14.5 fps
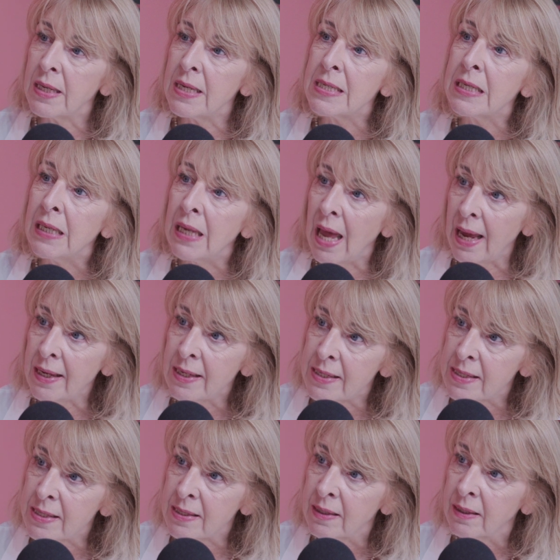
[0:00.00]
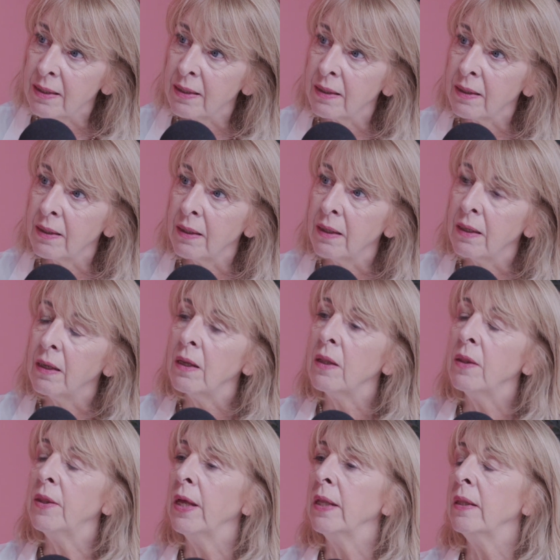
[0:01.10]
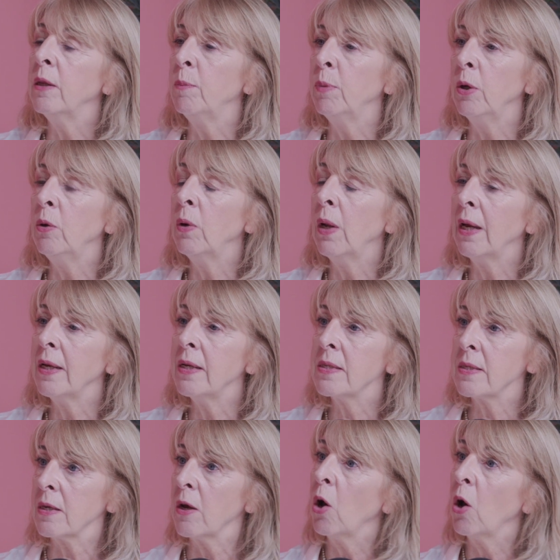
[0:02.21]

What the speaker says: is less than the blue light